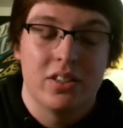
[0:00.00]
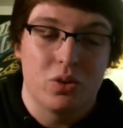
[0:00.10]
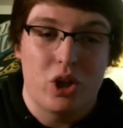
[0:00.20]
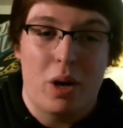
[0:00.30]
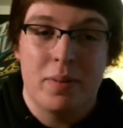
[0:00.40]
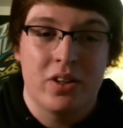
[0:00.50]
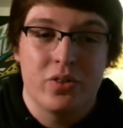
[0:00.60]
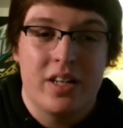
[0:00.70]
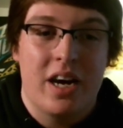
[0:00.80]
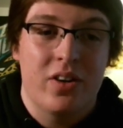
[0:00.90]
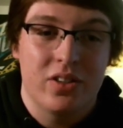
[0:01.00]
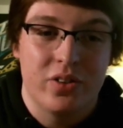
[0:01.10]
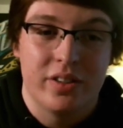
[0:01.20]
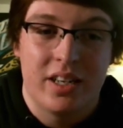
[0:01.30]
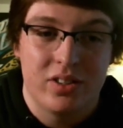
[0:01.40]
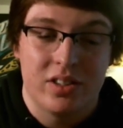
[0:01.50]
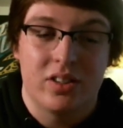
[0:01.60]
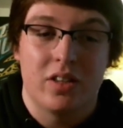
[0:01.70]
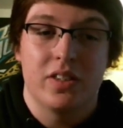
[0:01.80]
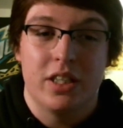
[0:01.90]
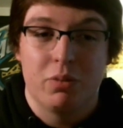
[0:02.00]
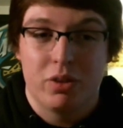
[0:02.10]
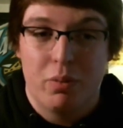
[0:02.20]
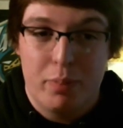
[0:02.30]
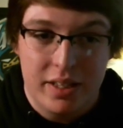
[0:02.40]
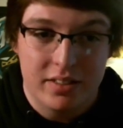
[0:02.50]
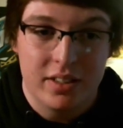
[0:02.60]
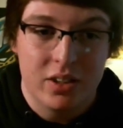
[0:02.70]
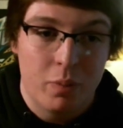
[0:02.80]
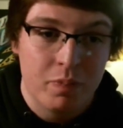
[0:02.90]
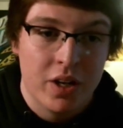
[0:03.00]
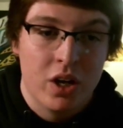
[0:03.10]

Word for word: So chopping those down in 2017 was a big deal